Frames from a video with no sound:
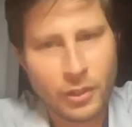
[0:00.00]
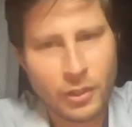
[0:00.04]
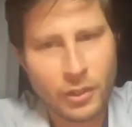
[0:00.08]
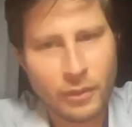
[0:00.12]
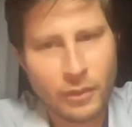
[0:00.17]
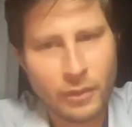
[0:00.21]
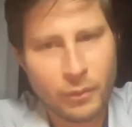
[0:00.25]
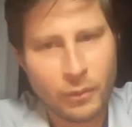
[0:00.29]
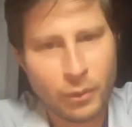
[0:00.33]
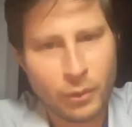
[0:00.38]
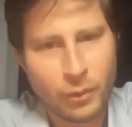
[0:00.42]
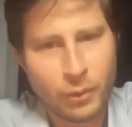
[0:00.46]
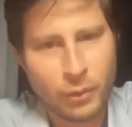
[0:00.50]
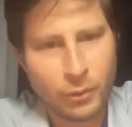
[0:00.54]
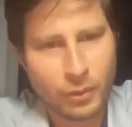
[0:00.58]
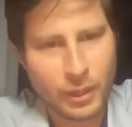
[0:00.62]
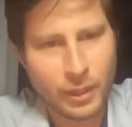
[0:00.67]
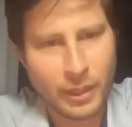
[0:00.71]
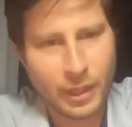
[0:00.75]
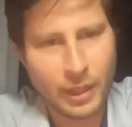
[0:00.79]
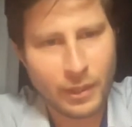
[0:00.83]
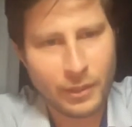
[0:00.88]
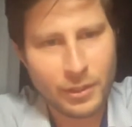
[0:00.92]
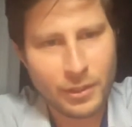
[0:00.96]
of
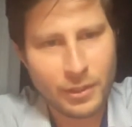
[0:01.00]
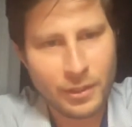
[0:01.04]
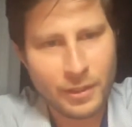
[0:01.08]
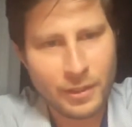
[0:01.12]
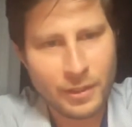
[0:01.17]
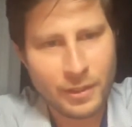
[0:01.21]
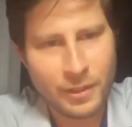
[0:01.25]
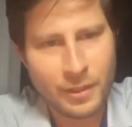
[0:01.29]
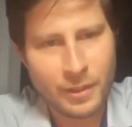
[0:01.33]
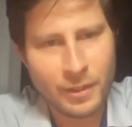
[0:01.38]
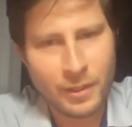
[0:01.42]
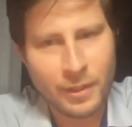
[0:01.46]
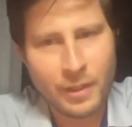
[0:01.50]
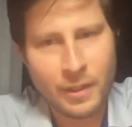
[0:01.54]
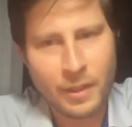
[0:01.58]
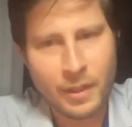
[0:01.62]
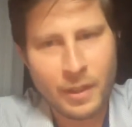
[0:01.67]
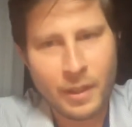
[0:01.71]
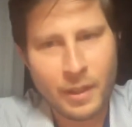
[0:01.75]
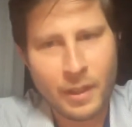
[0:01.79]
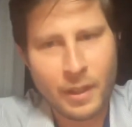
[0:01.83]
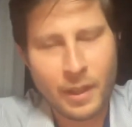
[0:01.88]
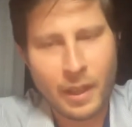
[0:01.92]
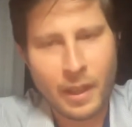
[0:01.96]
neuroradiology
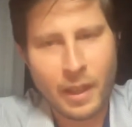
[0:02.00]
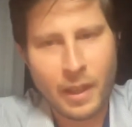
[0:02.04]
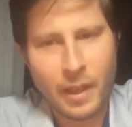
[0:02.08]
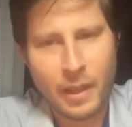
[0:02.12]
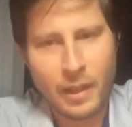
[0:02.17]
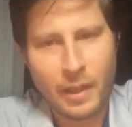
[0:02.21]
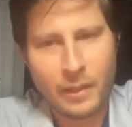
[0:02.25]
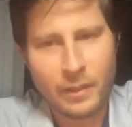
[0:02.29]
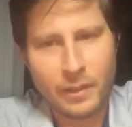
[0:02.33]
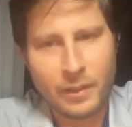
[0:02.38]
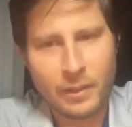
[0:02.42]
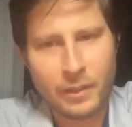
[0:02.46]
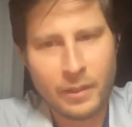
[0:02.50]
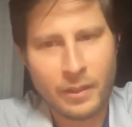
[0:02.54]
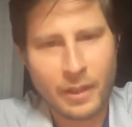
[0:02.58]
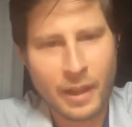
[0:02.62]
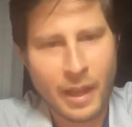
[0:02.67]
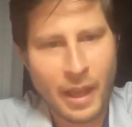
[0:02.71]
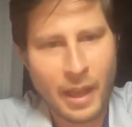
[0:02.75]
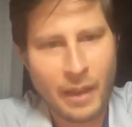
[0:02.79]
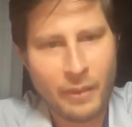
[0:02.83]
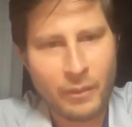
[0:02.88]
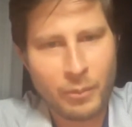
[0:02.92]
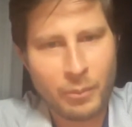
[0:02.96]
and an
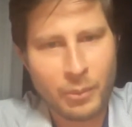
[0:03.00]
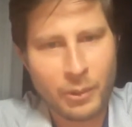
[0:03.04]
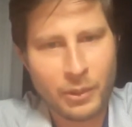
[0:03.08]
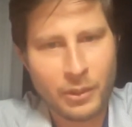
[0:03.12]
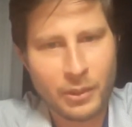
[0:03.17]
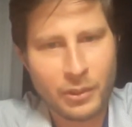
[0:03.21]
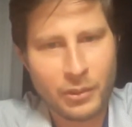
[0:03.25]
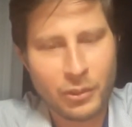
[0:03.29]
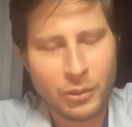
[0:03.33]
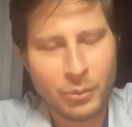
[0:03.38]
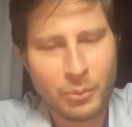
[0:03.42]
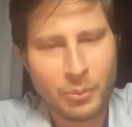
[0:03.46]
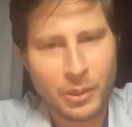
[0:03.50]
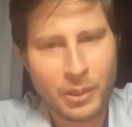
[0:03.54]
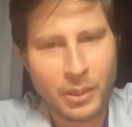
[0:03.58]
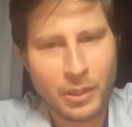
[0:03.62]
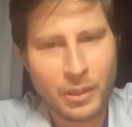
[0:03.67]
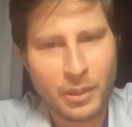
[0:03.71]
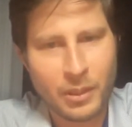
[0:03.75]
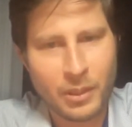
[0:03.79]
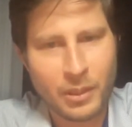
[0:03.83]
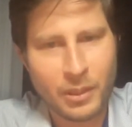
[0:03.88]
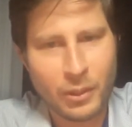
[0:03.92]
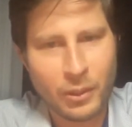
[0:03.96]
avid
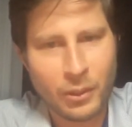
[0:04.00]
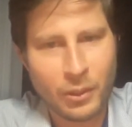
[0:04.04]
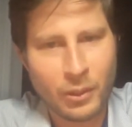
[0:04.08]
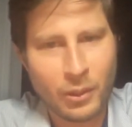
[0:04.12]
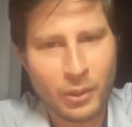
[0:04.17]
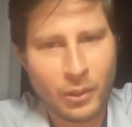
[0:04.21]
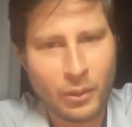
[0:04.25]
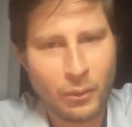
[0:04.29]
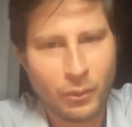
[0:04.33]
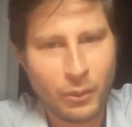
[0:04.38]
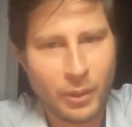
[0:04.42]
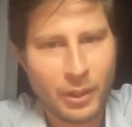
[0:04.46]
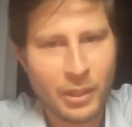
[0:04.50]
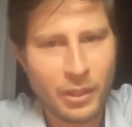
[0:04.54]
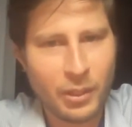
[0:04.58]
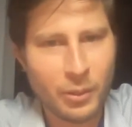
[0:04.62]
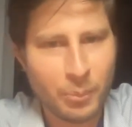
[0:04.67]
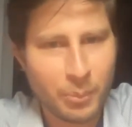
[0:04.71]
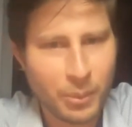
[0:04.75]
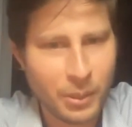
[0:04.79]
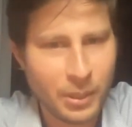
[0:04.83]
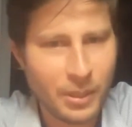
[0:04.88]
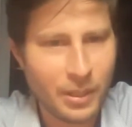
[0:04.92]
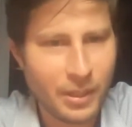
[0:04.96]
participant in
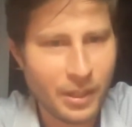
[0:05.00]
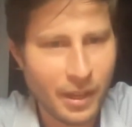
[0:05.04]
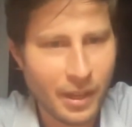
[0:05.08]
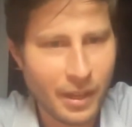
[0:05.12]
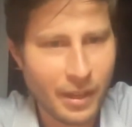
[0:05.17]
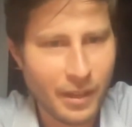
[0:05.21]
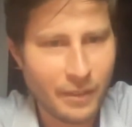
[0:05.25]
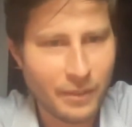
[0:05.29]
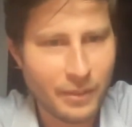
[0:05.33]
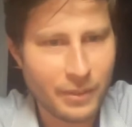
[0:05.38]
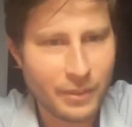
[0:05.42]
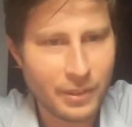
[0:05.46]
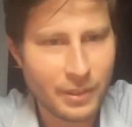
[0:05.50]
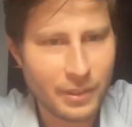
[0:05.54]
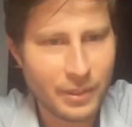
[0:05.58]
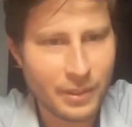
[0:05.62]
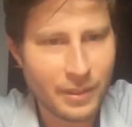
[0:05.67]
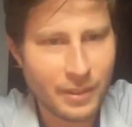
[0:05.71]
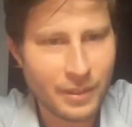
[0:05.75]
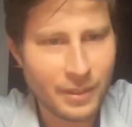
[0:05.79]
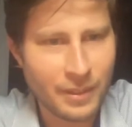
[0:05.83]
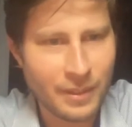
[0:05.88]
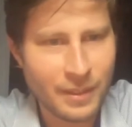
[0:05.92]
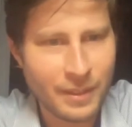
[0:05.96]
Radiopaedia, I have
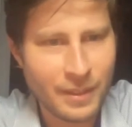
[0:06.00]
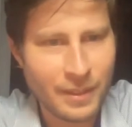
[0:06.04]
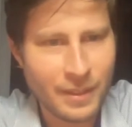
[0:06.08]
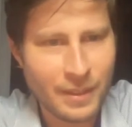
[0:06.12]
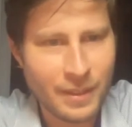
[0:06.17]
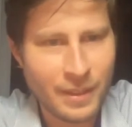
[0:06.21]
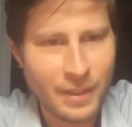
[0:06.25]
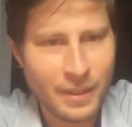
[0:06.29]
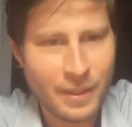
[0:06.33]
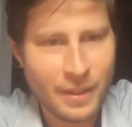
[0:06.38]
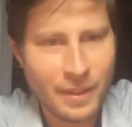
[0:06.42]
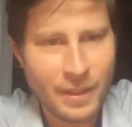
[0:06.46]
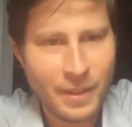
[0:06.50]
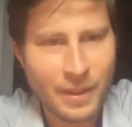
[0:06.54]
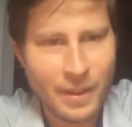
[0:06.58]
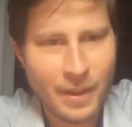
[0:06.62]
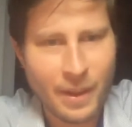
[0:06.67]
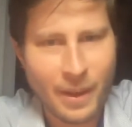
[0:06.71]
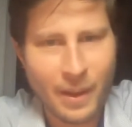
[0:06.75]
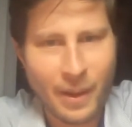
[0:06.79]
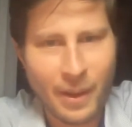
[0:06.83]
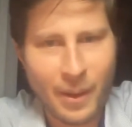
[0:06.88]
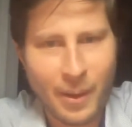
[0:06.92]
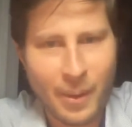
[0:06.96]
seen.
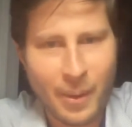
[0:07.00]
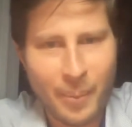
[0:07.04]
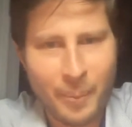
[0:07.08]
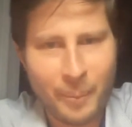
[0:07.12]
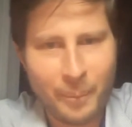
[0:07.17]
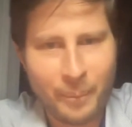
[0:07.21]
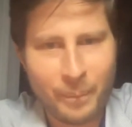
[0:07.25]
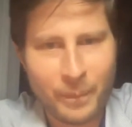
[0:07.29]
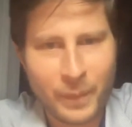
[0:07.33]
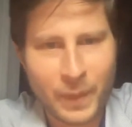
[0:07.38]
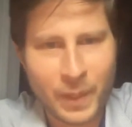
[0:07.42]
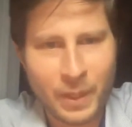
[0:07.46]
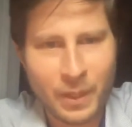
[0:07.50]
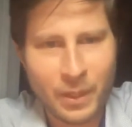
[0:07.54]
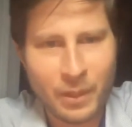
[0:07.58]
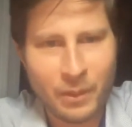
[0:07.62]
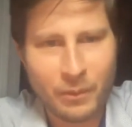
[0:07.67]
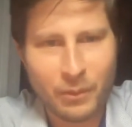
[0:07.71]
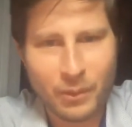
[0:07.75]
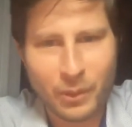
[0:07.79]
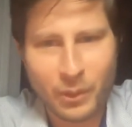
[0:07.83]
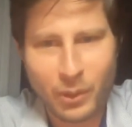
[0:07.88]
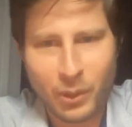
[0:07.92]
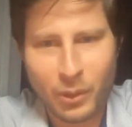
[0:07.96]
Oh, yeah. Um,
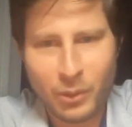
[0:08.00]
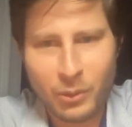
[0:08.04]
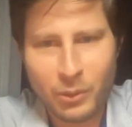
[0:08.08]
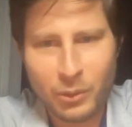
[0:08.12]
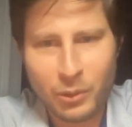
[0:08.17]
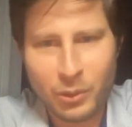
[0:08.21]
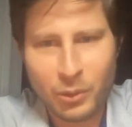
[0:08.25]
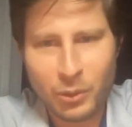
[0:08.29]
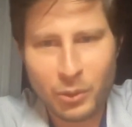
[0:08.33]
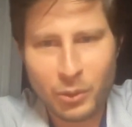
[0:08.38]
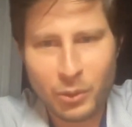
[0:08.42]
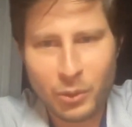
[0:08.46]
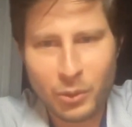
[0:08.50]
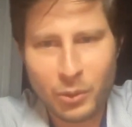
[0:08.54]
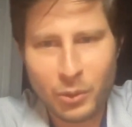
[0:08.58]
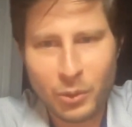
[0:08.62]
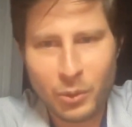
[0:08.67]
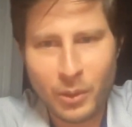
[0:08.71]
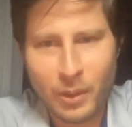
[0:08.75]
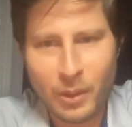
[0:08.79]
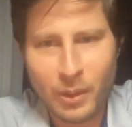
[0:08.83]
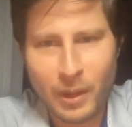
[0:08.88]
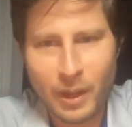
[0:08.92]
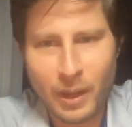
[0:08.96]
for those
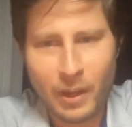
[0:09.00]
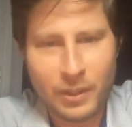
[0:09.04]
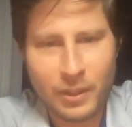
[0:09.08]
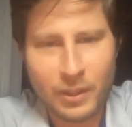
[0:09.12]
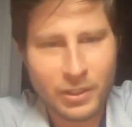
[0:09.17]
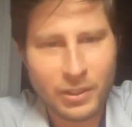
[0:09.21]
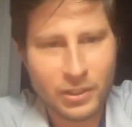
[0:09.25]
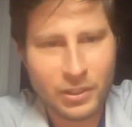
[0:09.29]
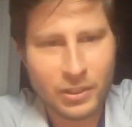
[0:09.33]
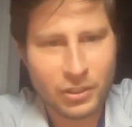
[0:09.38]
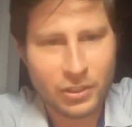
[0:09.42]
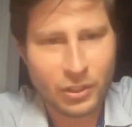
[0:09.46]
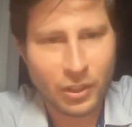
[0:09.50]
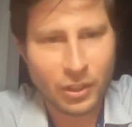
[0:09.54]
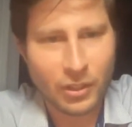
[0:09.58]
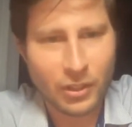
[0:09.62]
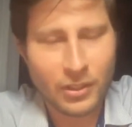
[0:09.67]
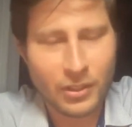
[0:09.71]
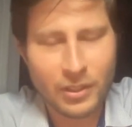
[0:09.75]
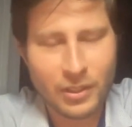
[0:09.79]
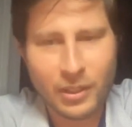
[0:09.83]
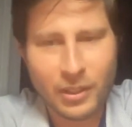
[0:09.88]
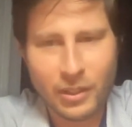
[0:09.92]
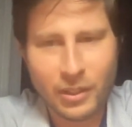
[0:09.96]
who are just
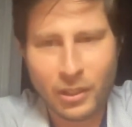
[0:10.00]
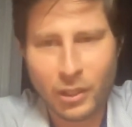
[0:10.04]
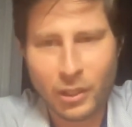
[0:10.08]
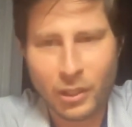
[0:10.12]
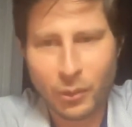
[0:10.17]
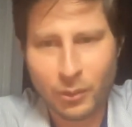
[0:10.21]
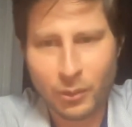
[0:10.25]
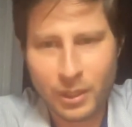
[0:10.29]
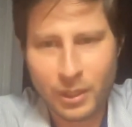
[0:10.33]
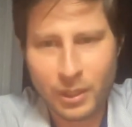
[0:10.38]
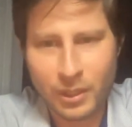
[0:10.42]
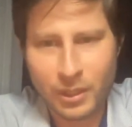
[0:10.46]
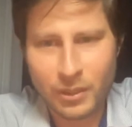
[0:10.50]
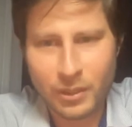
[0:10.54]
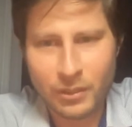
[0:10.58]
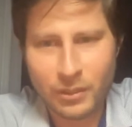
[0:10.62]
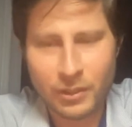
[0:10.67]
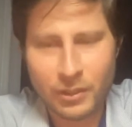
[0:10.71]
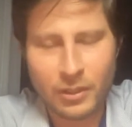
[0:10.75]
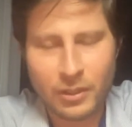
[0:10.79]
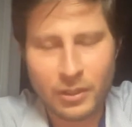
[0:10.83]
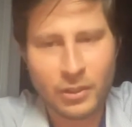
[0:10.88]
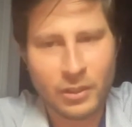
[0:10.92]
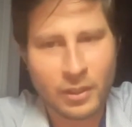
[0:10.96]
starting their
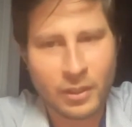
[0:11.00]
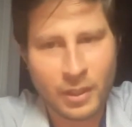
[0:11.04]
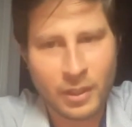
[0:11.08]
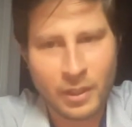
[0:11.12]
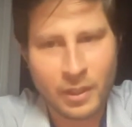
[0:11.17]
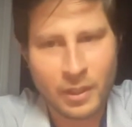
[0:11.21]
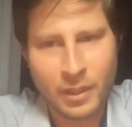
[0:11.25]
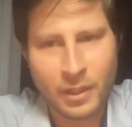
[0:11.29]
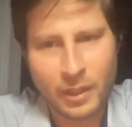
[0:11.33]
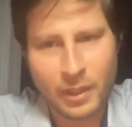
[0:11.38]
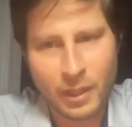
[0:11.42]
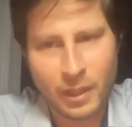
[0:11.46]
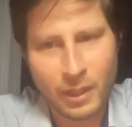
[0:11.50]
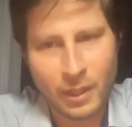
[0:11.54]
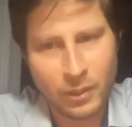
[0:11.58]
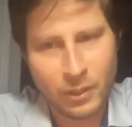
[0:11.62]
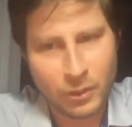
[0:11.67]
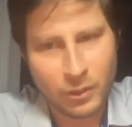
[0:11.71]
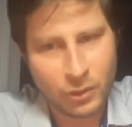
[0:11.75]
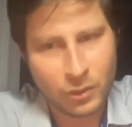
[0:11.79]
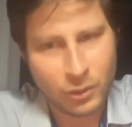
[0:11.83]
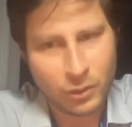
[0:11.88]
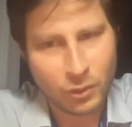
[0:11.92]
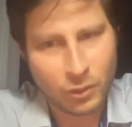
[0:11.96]
careers in,
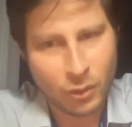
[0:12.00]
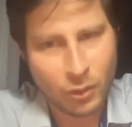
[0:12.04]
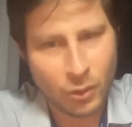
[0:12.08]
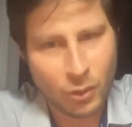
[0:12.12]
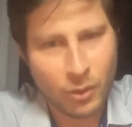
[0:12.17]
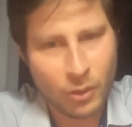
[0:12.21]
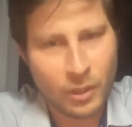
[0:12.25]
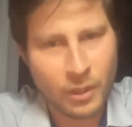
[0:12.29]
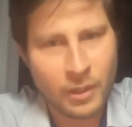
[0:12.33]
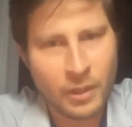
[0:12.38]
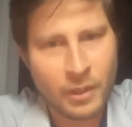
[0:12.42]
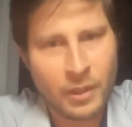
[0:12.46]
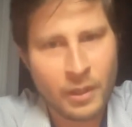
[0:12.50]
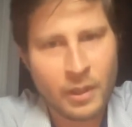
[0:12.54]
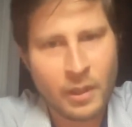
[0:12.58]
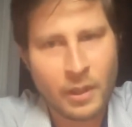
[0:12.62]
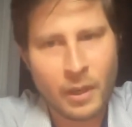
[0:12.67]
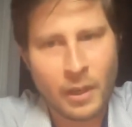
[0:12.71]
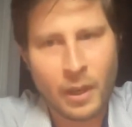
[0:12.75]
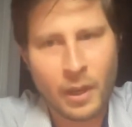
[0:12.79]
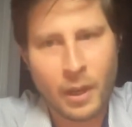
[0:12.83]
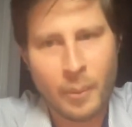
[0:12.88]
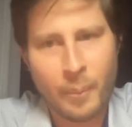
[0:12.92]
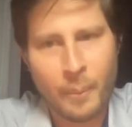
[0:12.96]
in stroke,
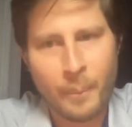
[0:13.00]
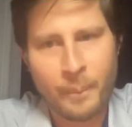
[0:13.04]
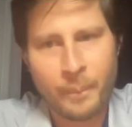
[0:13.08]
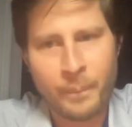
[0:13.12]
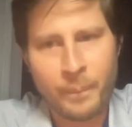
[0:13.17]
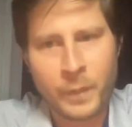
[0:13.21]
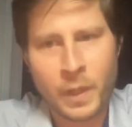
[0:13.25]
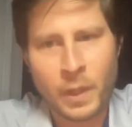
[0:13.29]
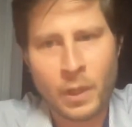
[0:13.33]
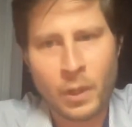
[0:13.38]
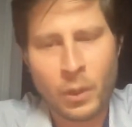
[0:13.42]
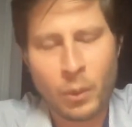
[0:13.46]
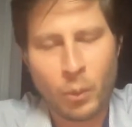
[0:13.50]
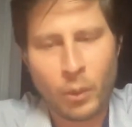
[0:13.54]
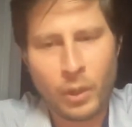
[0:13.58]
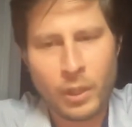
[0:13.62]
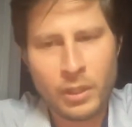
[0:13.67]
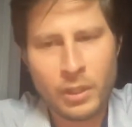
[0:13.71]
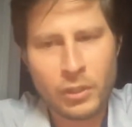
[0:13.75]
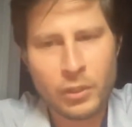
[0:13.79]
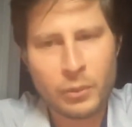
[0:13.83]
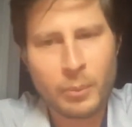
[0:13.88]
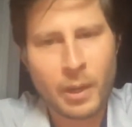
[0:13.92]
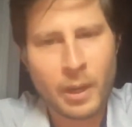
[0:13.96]
um, what
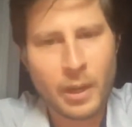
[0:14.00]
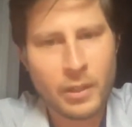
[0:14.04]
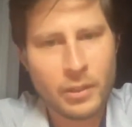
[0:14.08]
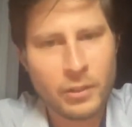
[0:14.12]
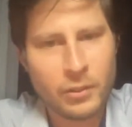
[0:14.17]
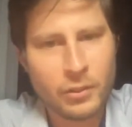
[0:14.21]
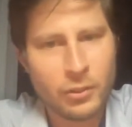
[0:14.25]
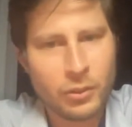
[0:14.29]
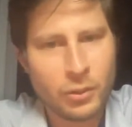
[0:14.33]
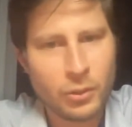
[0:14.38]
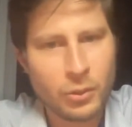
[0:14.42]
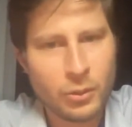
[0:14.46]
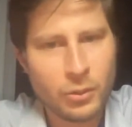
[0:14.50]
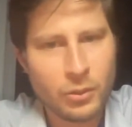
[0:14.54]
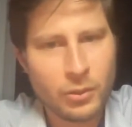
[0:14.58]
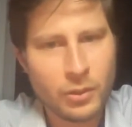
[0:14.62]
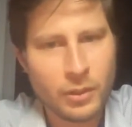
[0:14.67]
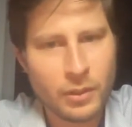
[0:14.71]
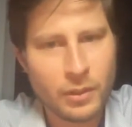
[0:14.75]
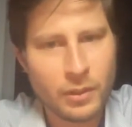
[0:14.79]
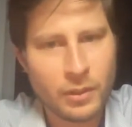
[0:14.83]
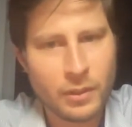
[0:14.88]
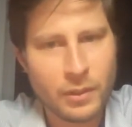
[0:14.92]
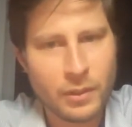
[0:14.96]
inspires you to